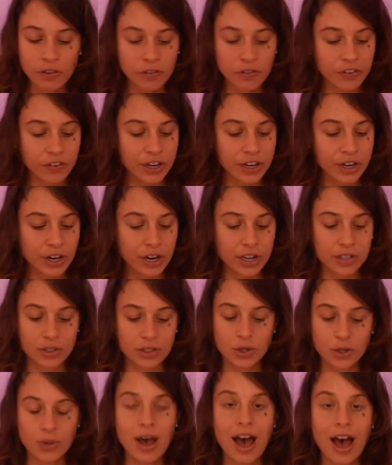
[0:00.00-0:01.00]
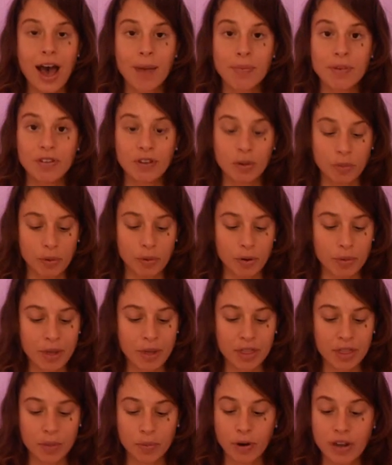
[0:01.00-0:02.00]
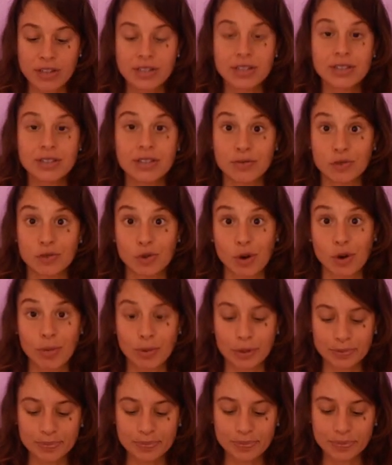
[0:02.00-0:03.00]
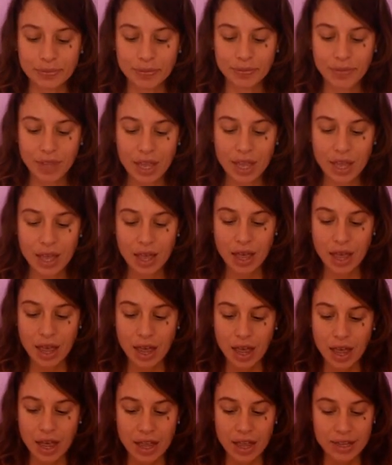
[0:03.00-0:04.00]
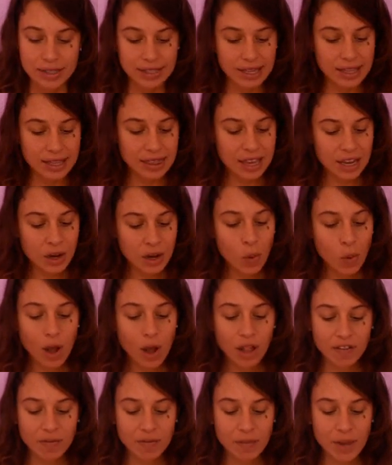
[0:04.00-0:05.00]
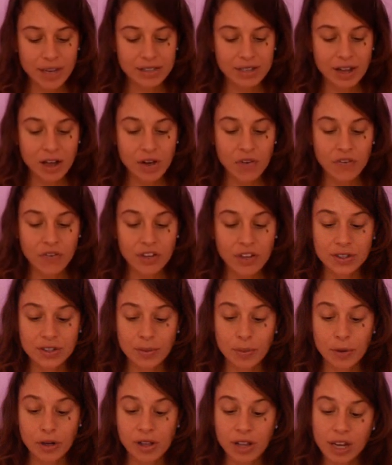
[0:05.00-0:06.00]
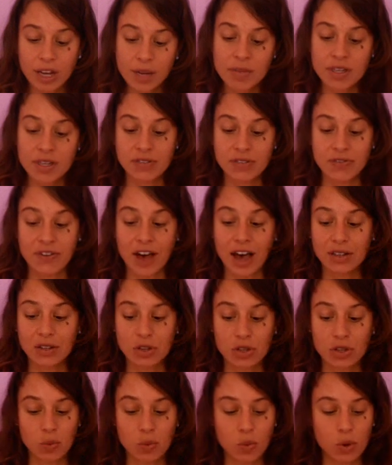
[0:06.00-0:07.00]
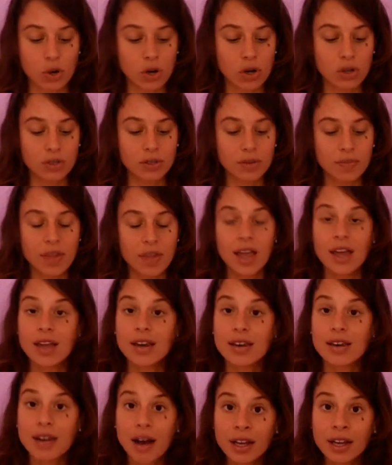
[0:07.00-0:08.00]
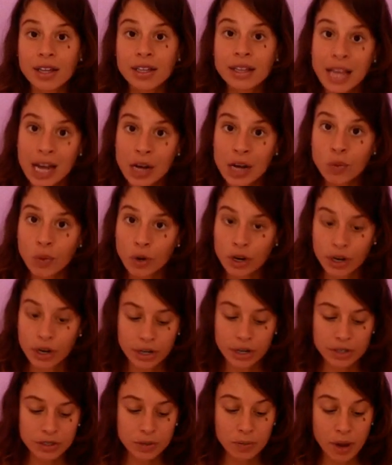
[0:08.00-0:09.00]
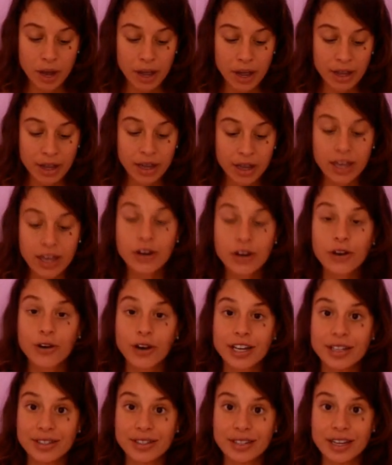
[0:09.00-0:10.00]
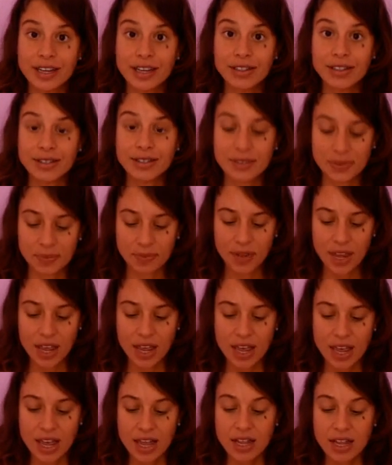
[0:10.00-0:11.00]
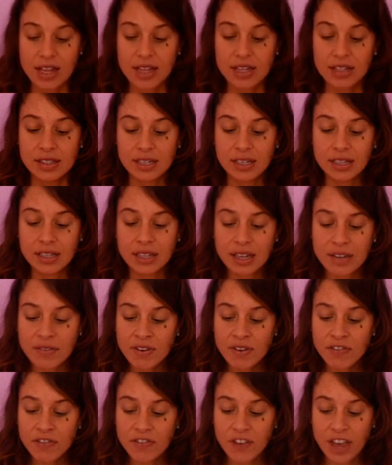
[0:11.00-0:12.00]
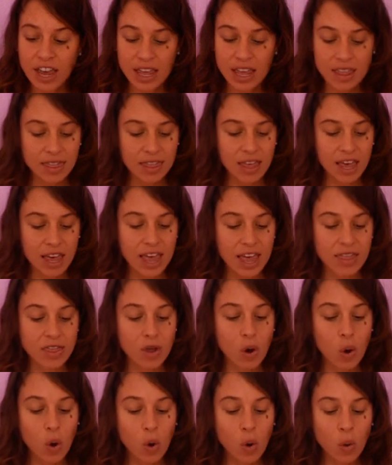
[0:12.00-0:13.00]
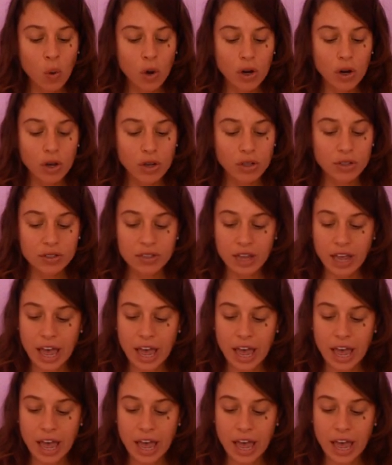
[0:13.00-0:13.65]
fear, and too happy to permit the presence of trouble. To think well of myself and to proclaim this fact to the world, not in loud words, but in great deeds. To live in faith that the whole world